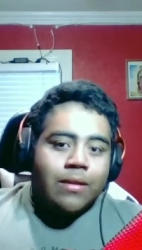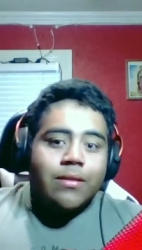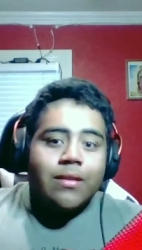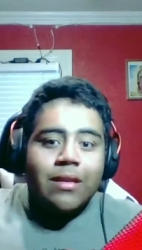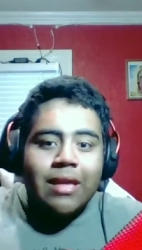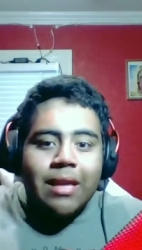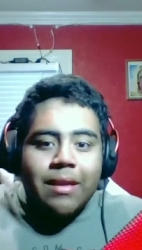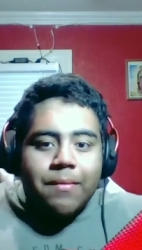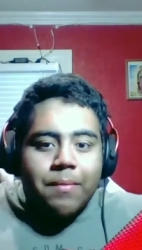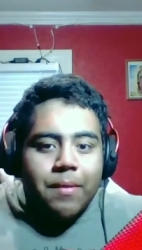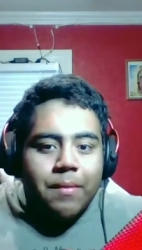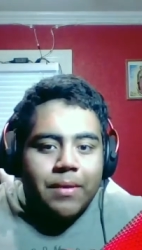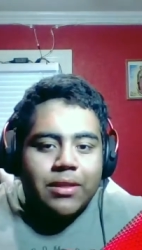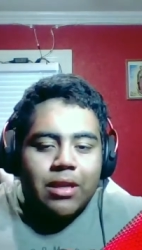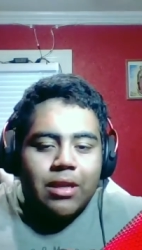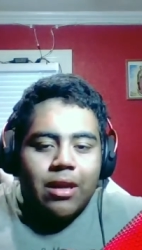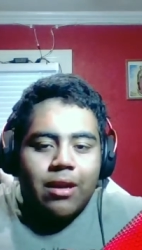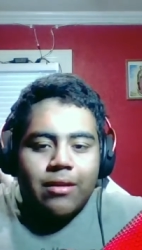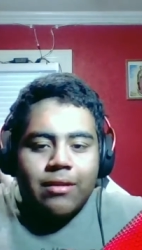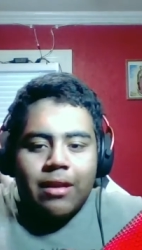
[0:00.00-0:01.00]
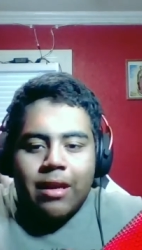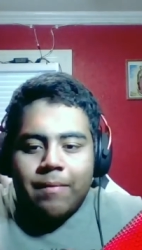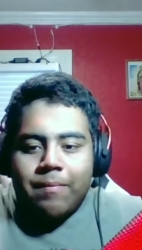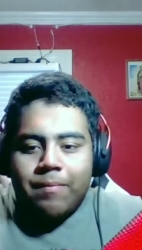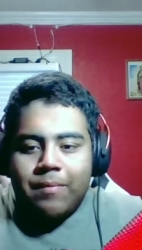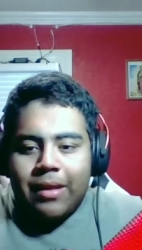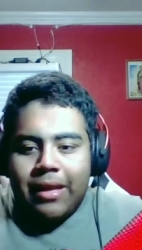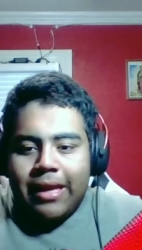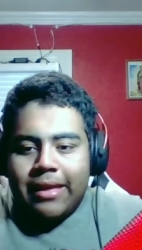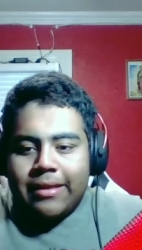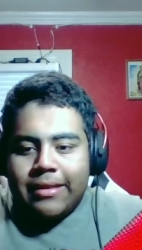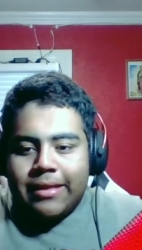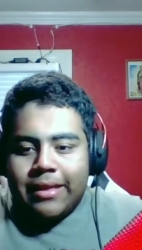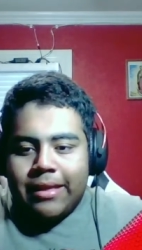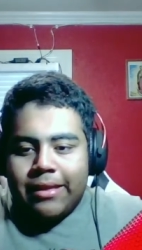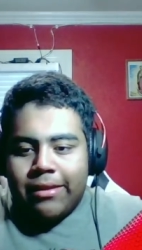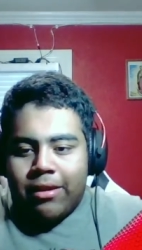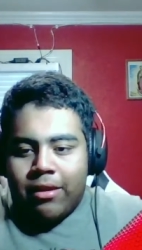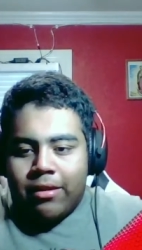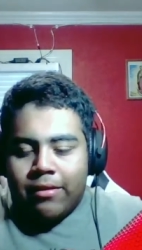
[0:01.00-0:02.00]
so that's pretty much all the updates
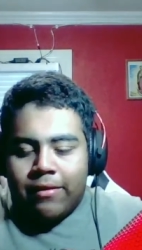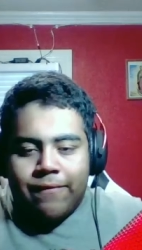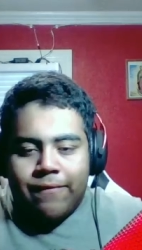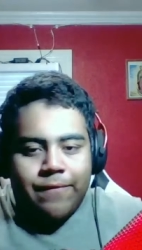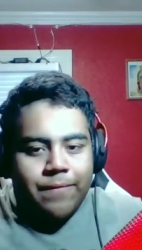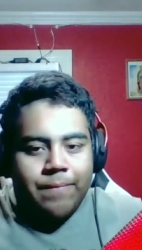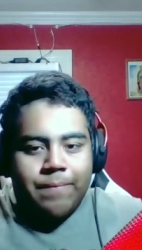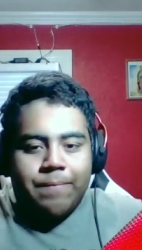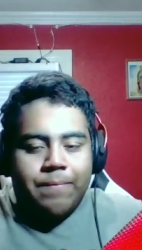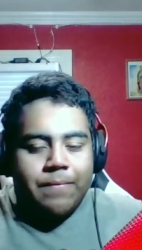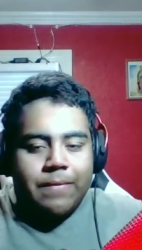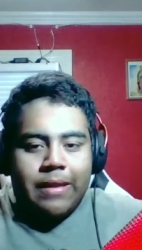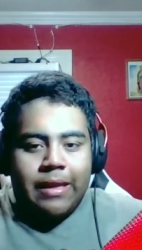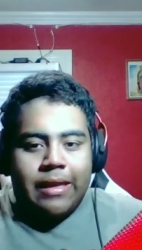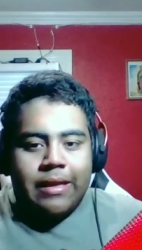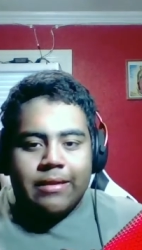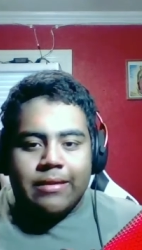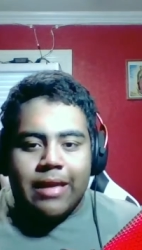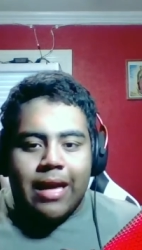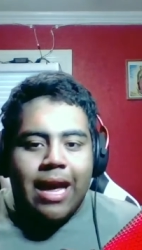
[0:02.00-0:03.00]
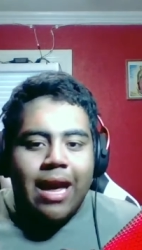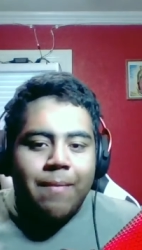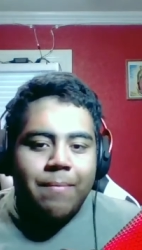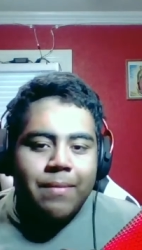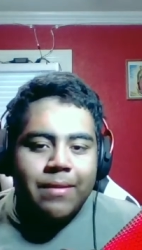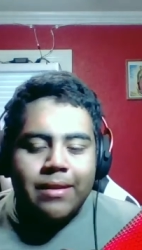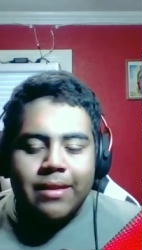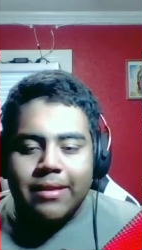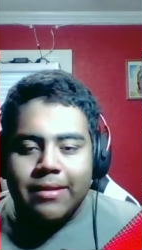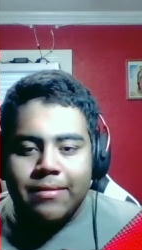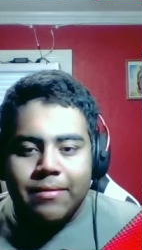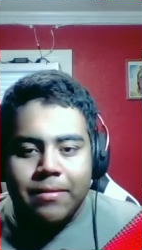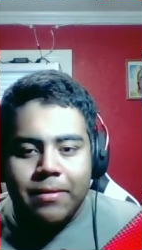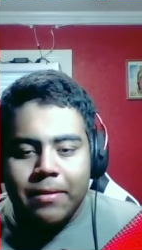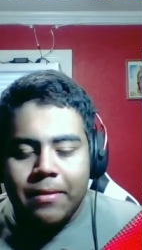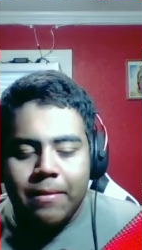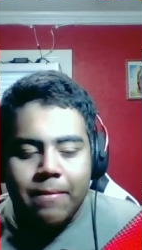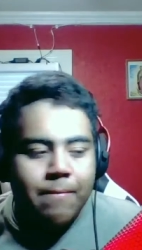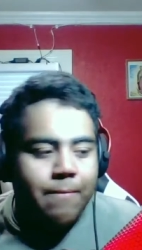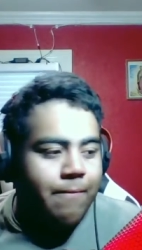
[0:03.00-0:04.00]
and all the things that happened this
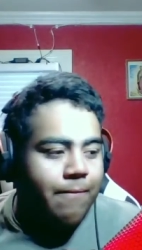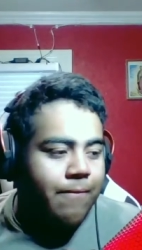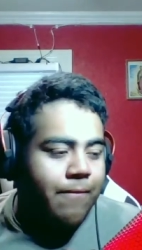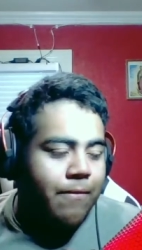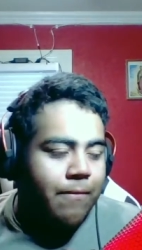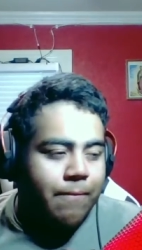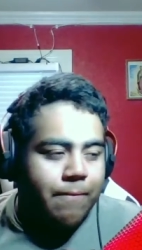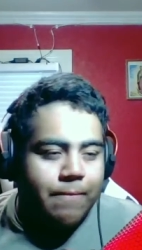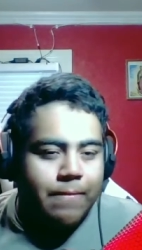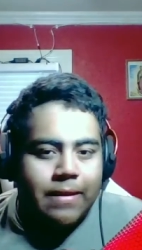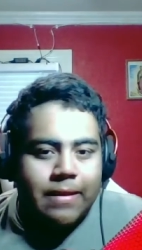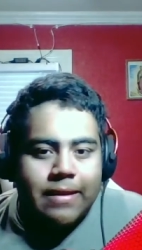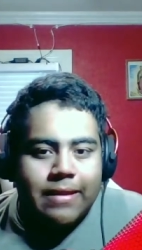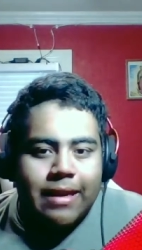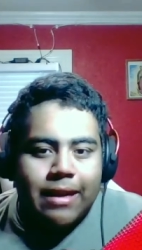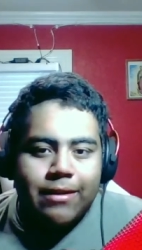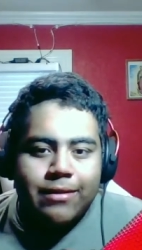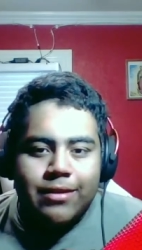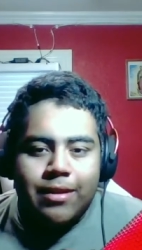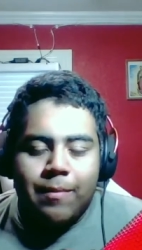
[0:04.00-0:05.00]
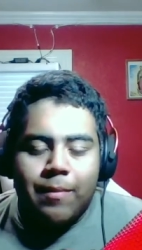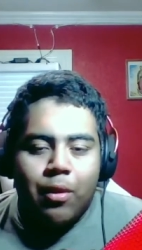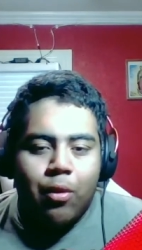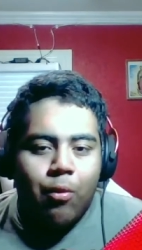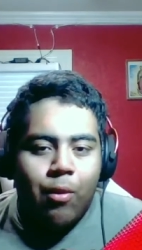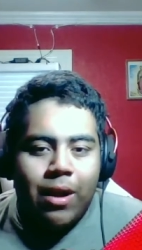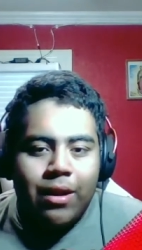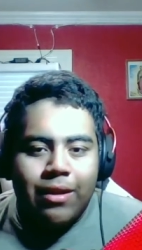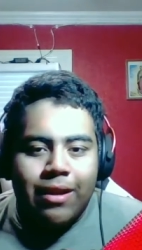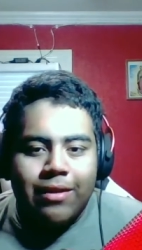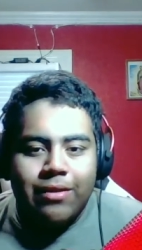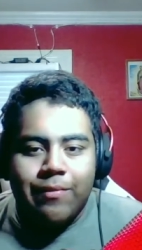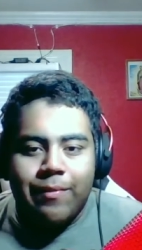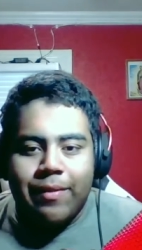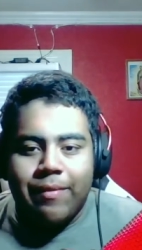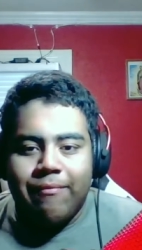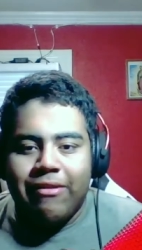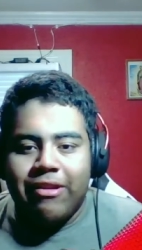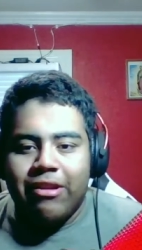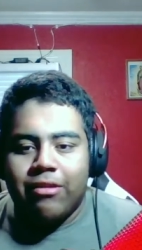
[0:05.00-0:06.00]
for this entire summer where I decided to make
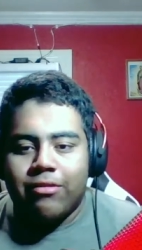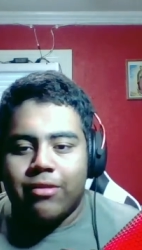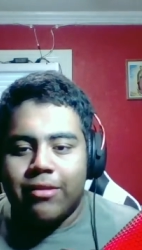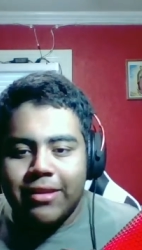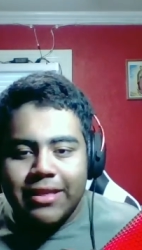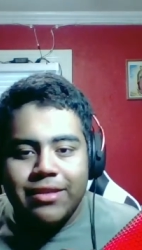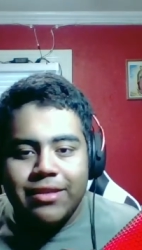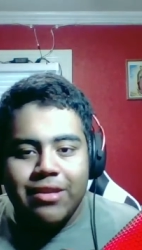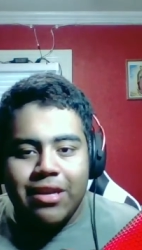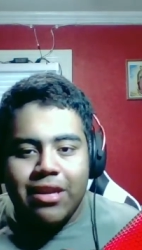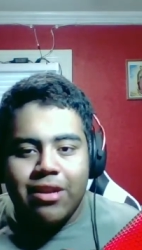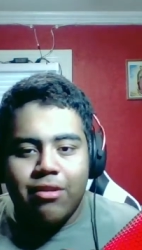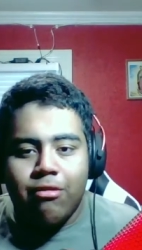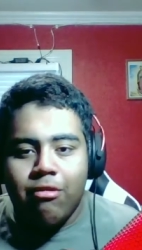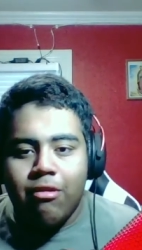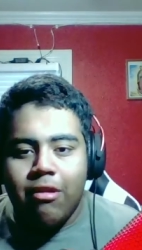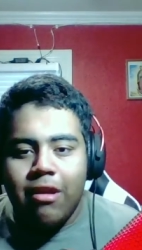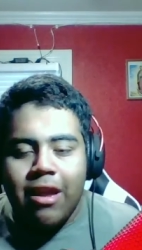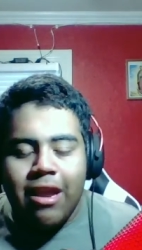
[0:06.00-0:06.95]
videos on this channel